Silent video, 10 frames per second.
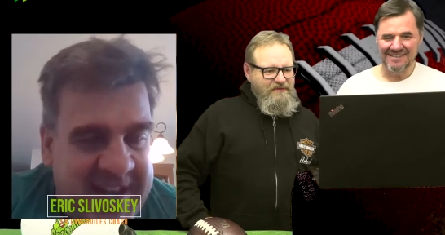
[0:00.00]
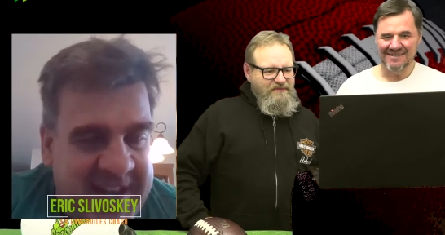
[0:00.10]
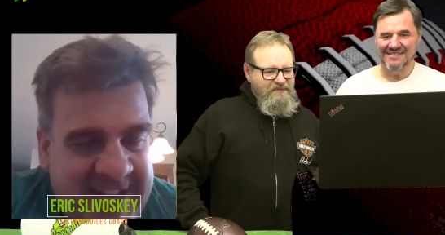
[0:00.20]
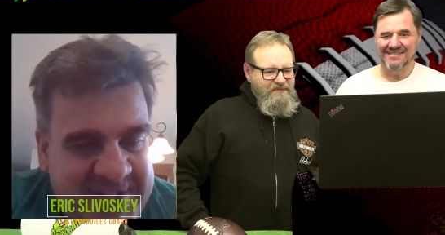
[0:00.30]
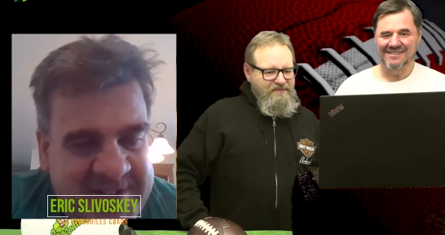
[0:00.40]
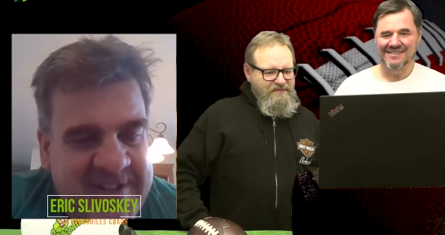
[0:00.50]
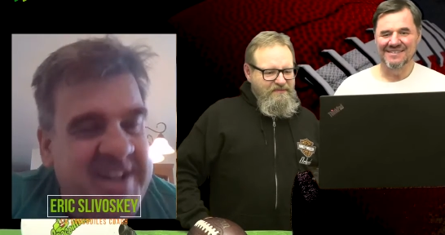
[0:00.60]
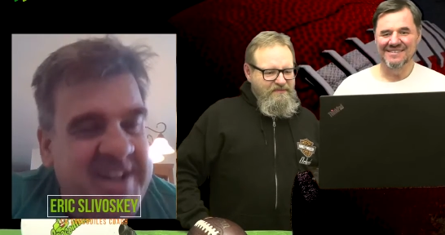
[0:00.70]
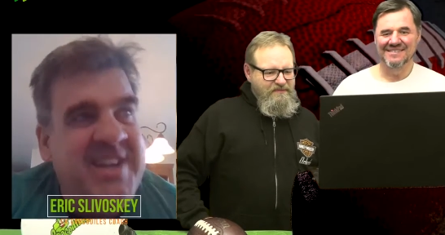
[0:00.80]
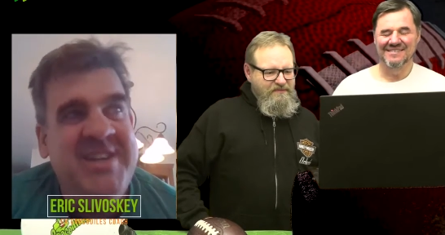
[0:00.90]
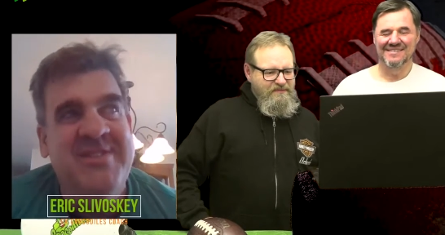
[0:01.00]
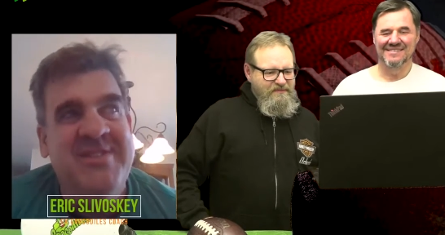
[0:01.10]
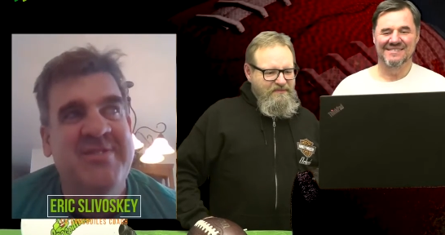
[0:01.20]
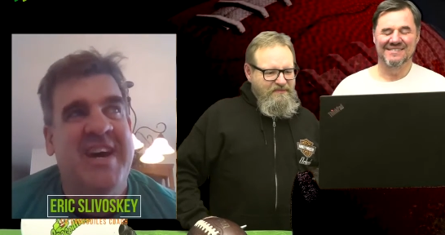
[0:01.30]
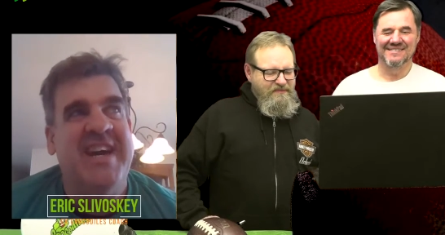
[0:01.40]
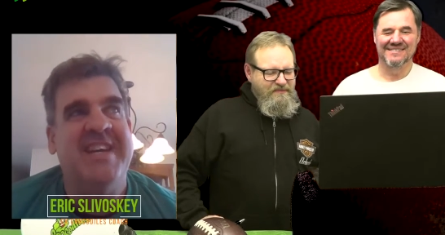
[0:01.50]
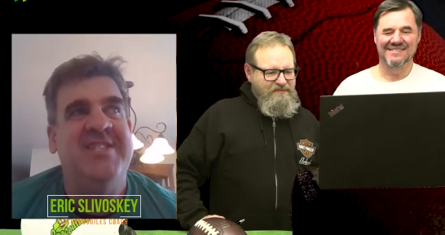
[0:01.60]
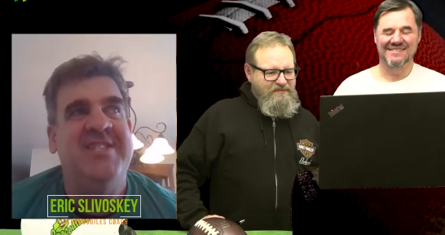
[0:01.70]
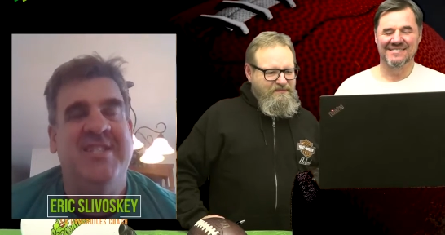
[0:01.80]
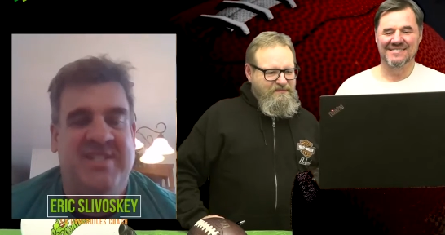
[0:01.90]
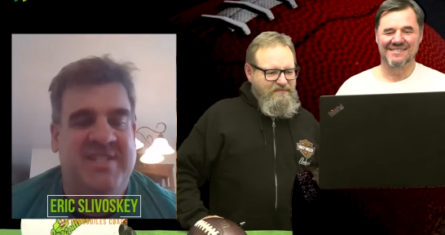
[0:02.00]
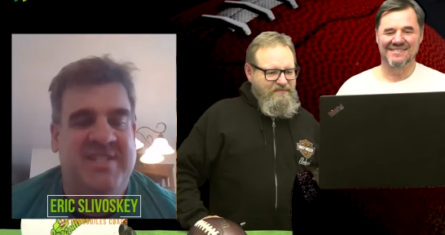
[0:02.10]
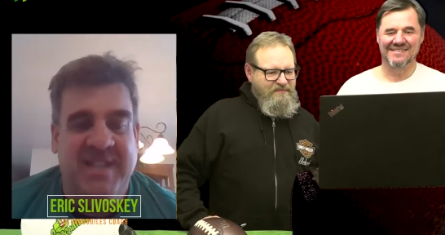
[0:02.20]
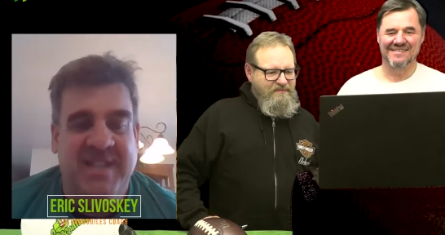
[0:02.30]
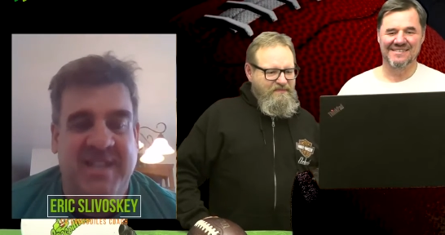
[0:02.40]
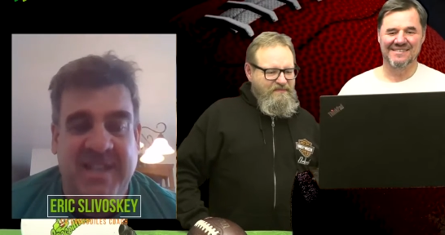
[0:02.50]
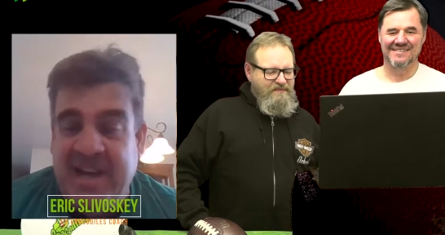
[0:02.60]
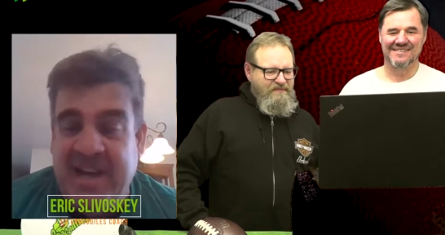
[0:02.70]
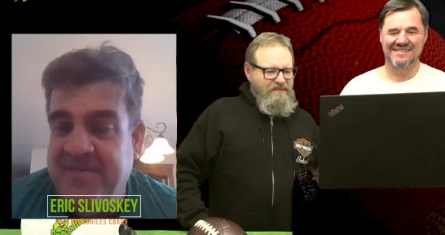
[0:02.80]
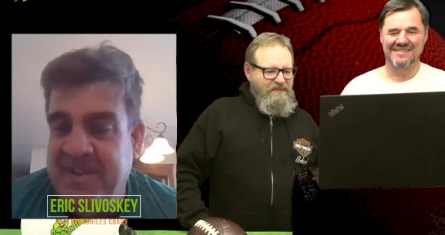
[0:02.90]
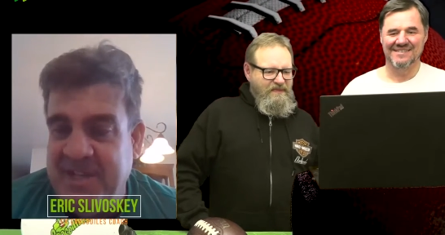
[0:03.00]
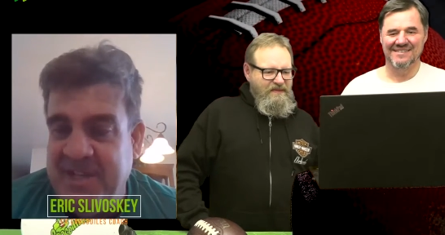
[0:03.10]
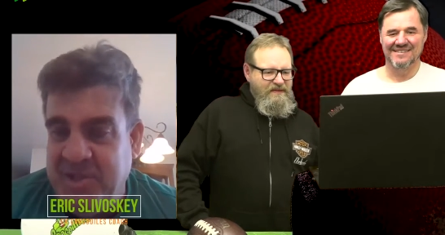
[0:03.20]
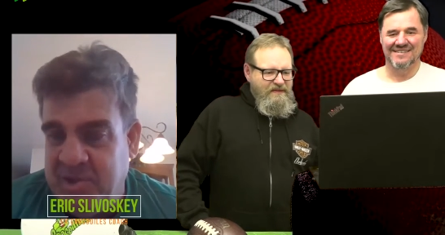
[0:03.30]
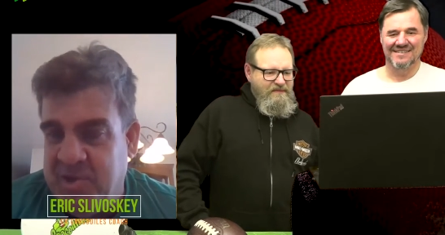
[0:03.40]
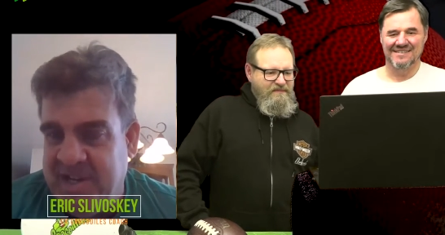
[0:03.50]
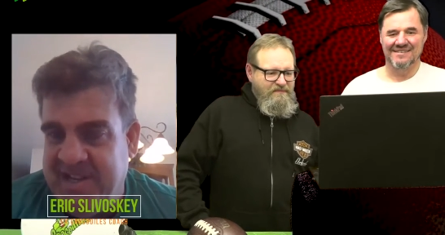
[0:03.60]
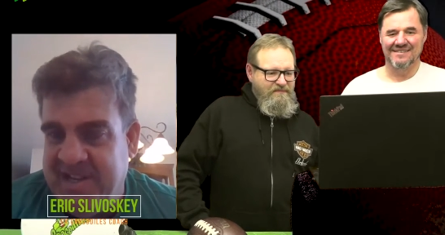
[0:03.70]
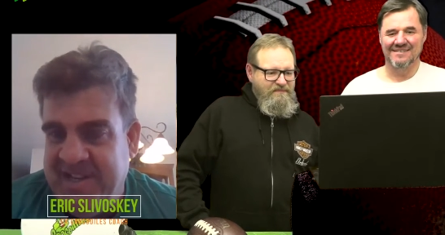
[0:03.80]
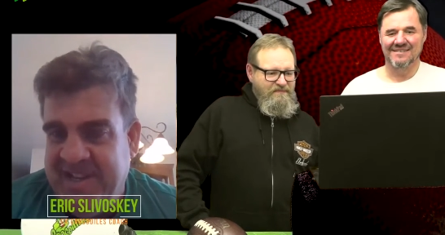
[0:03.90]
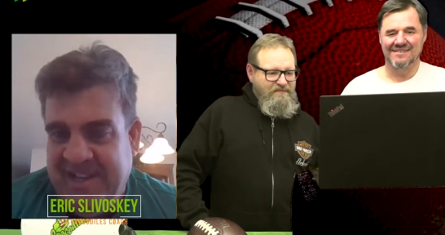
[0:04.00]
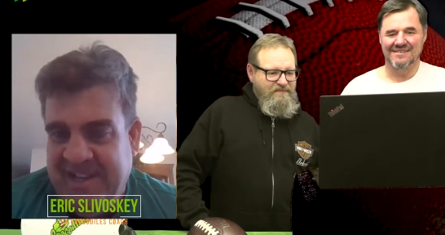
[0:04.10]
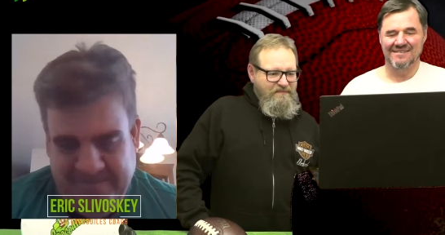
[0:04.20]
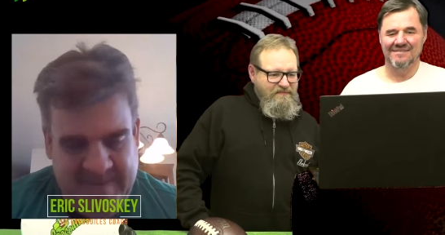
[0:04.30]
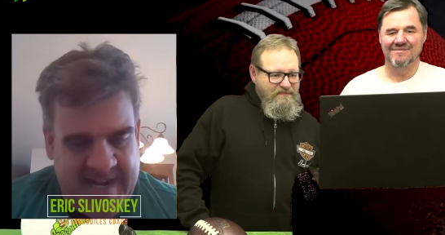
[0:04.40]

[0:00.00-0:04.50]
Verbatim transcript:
Speaker 1: with nature. You like just live life and enjoy it.